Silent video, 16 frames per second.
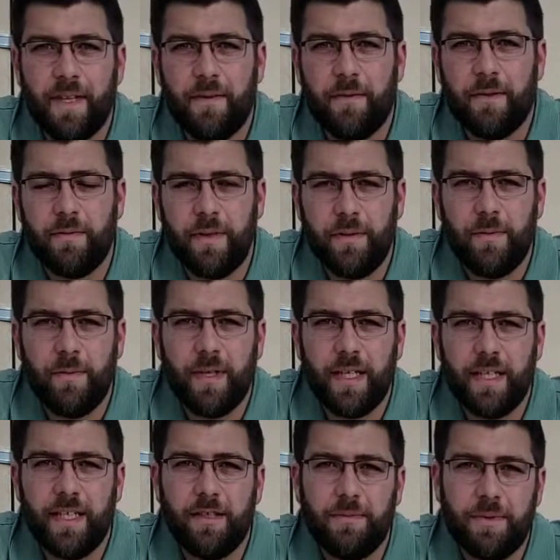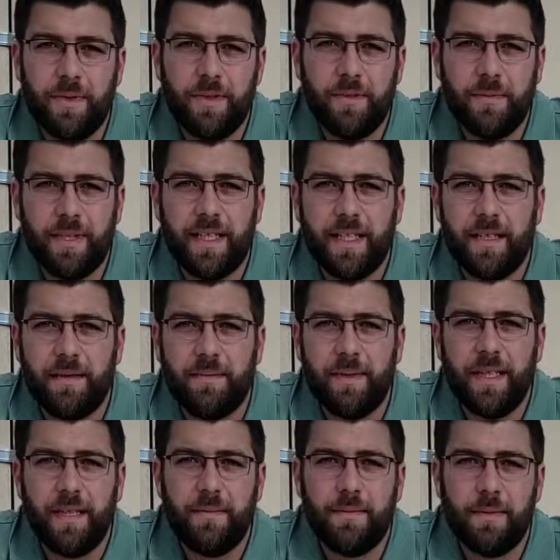where we want to help you become
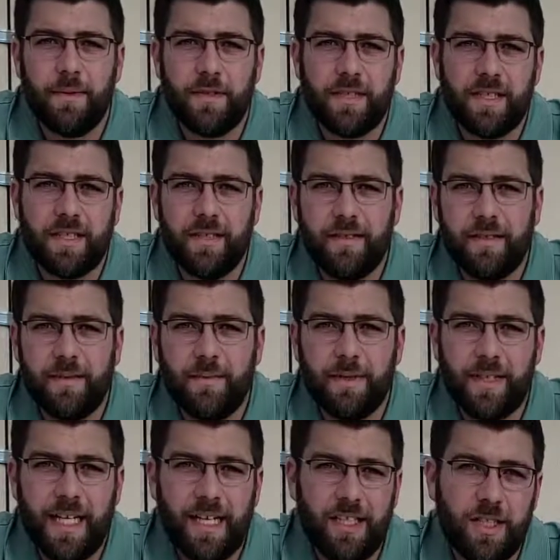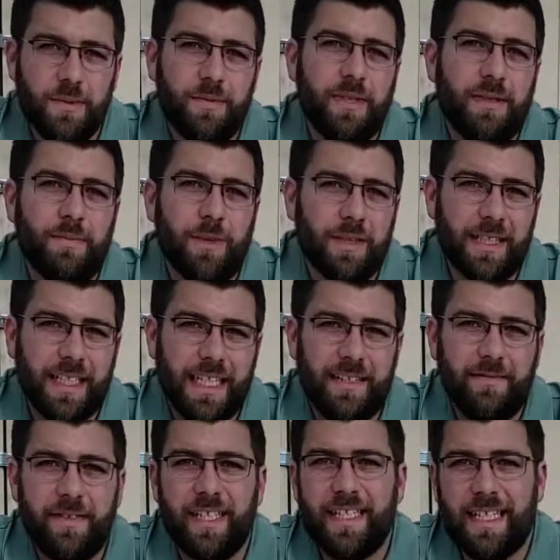more skilled, more knowledgeable, and more
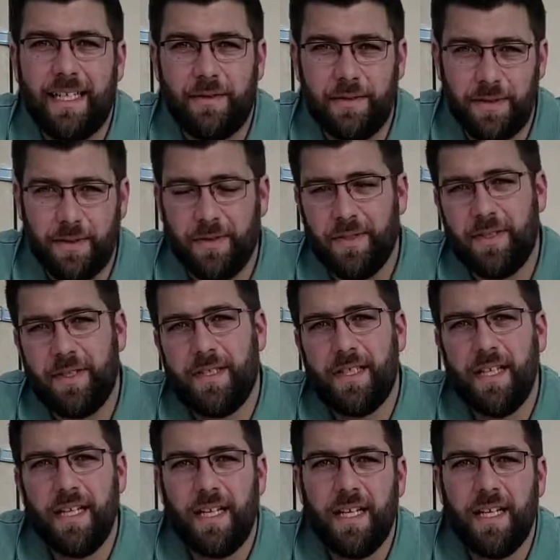confident outdoors.